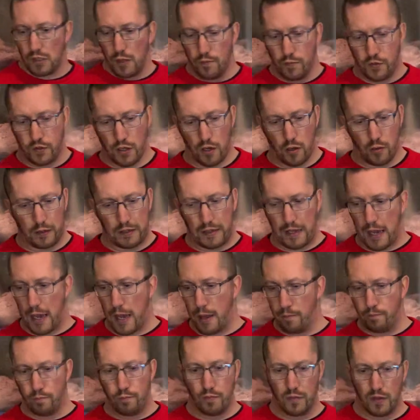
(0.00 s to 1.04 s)
So
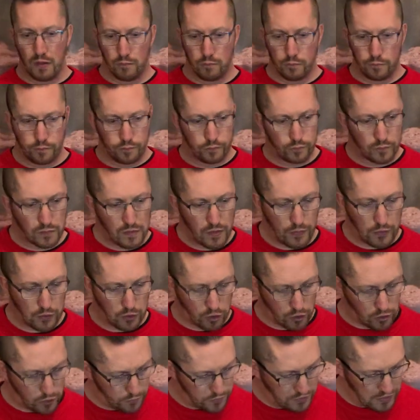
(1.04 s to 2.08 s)
again, have I
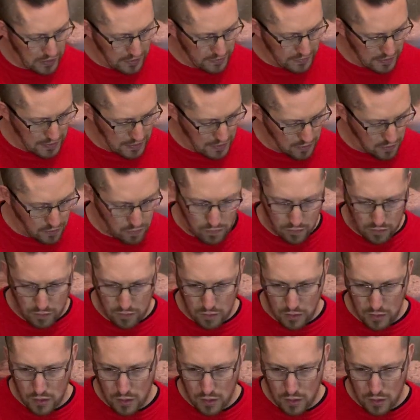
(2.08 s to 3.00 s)
got it upside down?